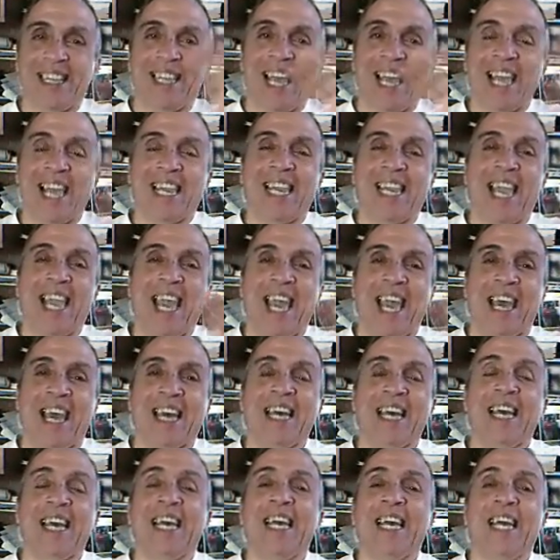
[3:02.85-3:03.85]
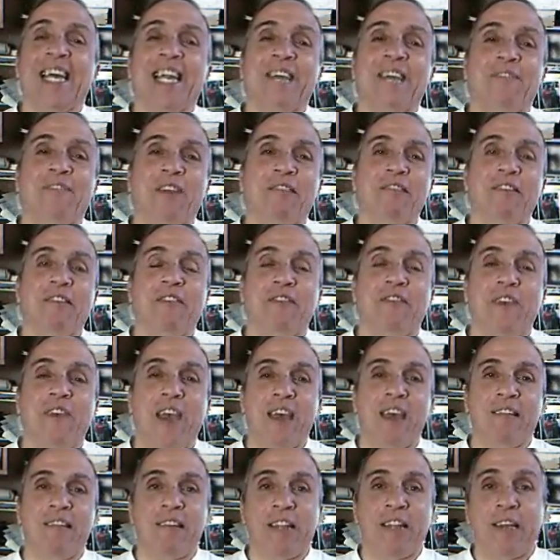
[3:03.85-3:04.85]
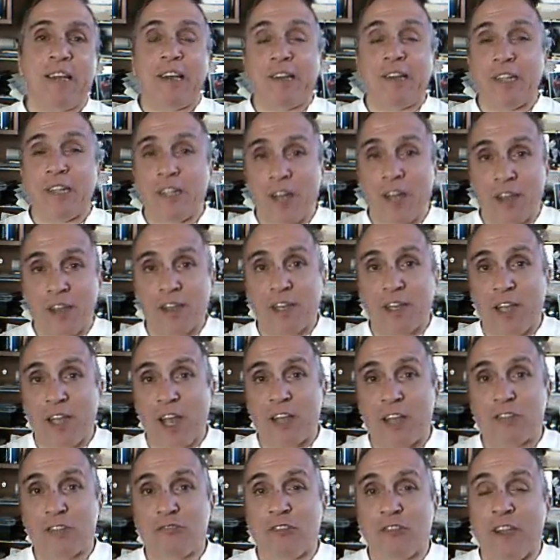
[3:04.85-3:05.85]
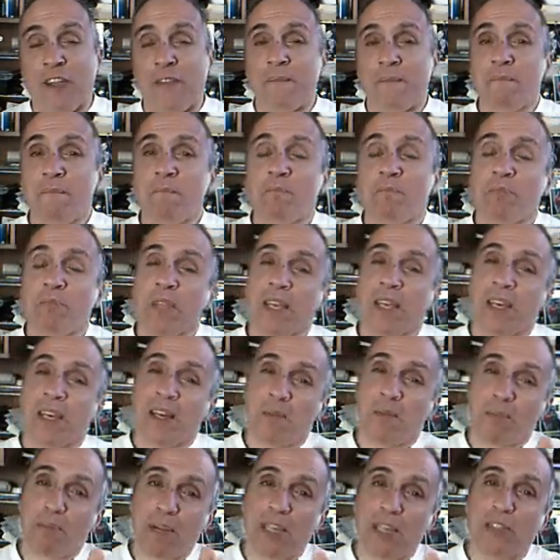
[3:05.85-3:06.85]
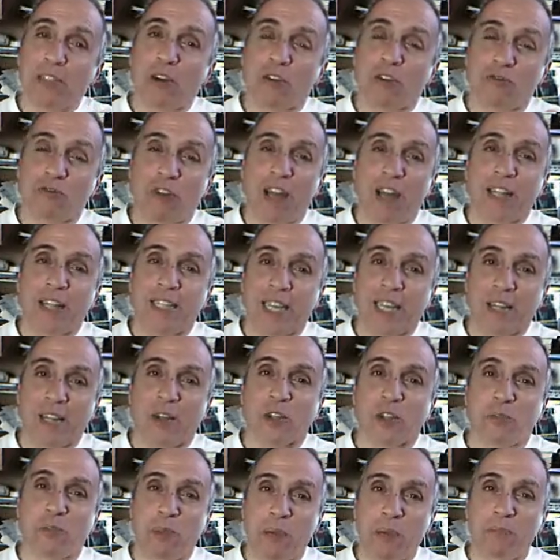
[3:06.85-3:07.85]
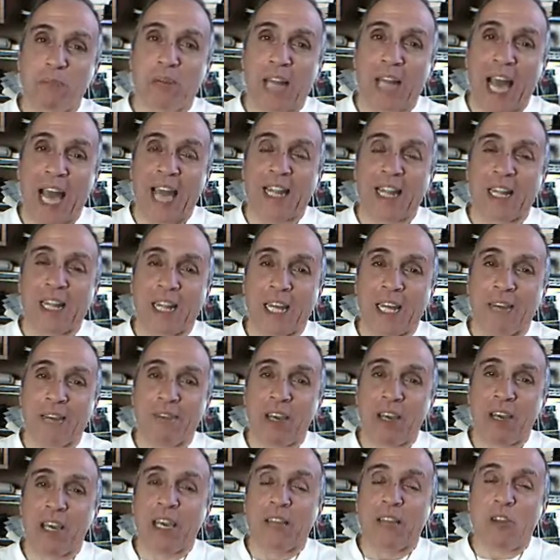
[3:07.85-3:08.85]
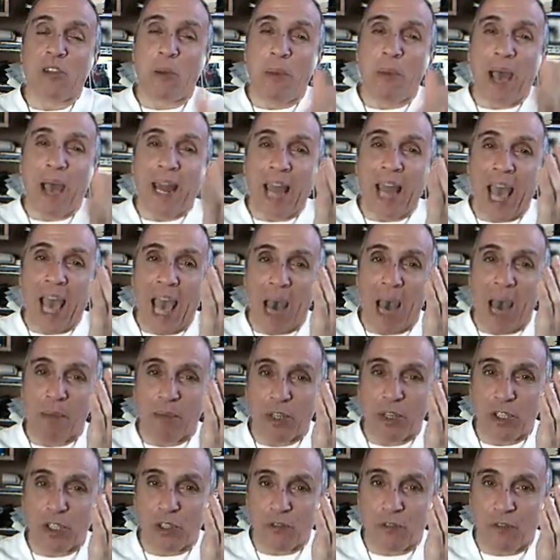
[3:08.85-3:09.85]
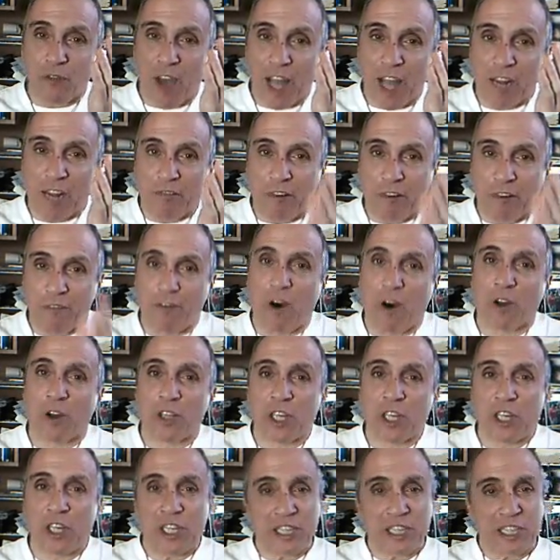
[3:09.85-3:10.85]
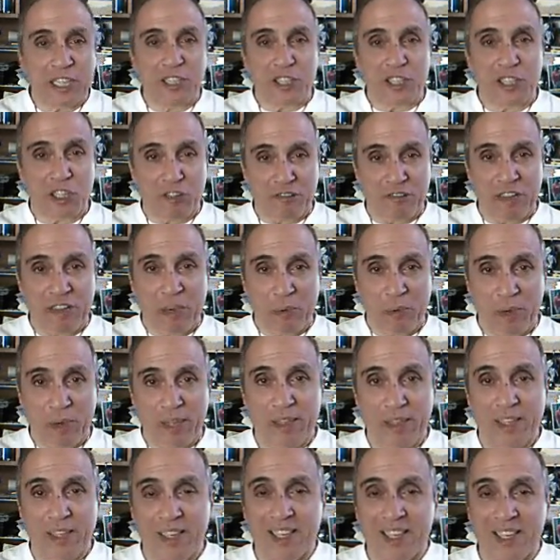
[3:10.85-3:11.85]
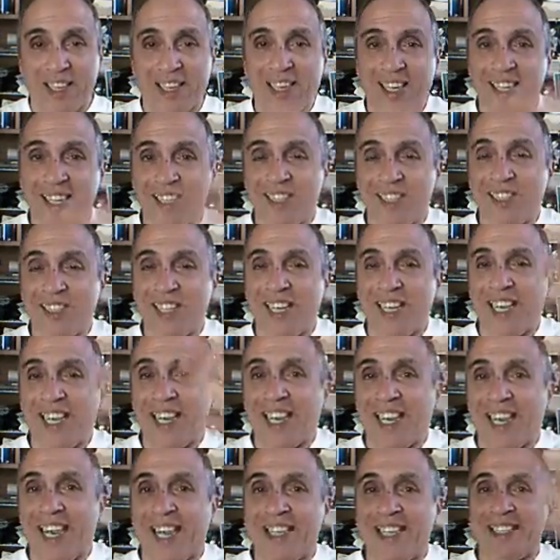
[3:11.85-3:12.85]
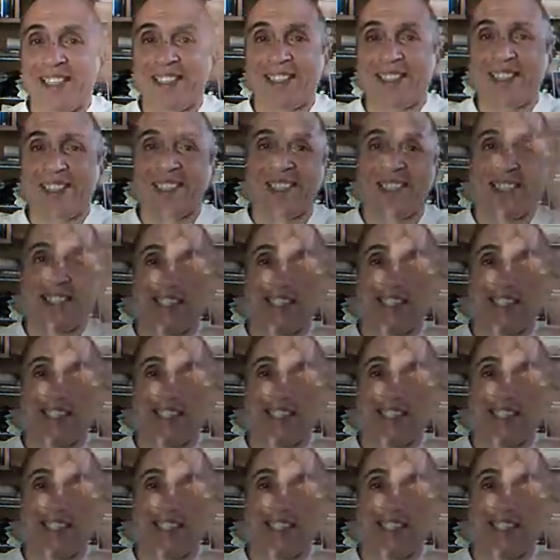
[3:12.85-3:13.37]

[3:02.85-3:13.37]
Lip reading: Take care. And if you're a foreigner in another country, please don't try to tell those people how to live, no matter how much you find it revolting or disagree with. See you, kids.